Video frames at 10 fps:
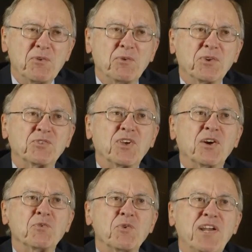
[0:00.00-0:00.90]
was a
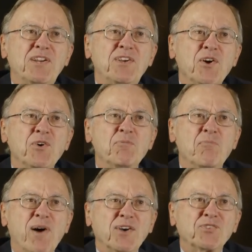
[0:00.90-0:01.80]
Radio
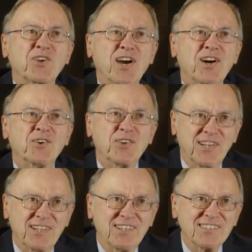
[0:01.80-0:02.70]
Moscow
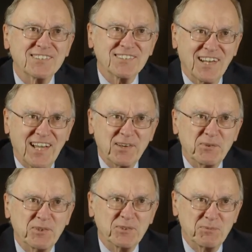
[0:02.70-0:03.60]
English
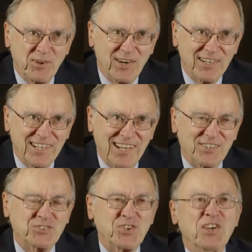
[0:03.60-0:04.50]
language
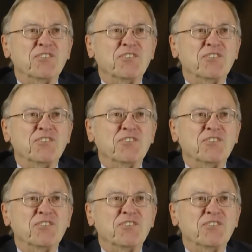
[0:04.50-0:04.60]
broadcast.